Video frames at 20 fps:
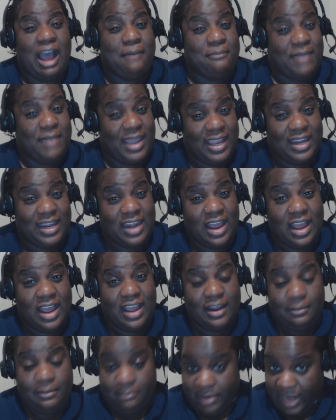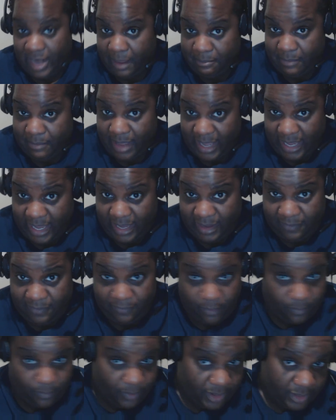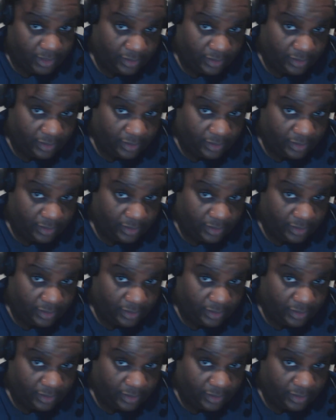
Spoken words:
I may not, but I may for